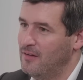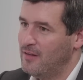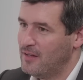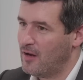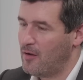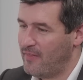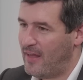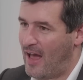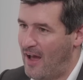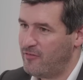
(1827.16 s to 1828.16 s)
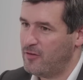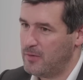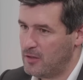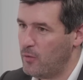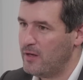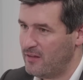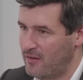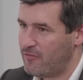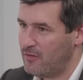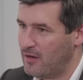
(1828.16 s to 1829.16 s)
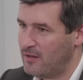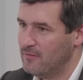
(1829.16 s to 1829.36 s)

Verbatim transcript: you know, and they have to be doing it differently.